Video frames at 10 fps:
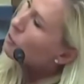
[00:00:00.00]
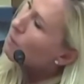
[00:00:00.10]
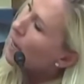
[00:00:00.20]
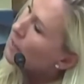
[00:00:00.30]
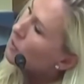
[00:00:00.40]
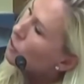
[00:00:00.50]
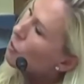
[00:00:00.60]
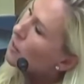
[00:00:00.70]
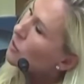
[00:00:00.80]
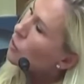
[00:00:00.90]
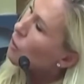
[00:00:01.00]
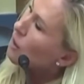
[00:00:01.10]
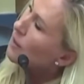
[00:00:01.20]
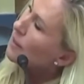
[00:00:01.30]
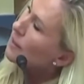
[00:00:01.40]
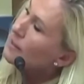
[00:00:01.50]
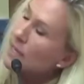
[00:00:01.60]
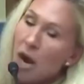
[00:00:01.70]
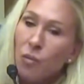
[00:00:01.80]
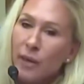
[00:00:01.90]
you buy in the drugstore is
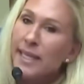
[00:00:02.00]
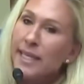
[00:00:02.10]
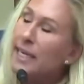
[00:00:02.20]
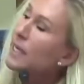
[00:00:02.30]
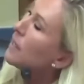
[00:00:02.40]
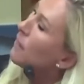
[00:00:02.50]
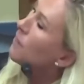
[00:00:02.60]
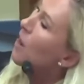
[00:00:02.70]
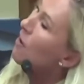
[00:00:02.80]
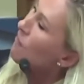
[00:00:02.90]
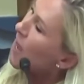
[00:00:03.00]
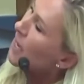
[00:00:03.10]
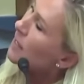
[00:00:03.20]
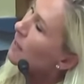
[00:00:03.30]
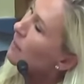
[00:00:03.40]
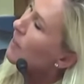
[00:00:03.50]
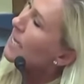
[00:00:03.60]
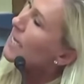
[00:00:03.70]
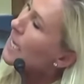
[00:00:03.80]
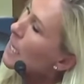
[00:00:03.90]
not really effective
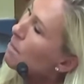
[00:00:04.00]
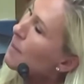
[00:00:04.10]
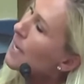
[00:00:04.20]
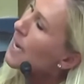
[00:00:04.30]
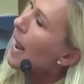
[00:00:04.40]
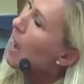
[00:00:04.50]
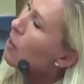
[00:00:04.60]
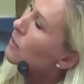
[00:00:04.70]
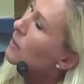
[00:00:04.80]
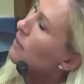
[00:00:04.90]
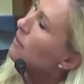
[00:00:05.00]
in keeping out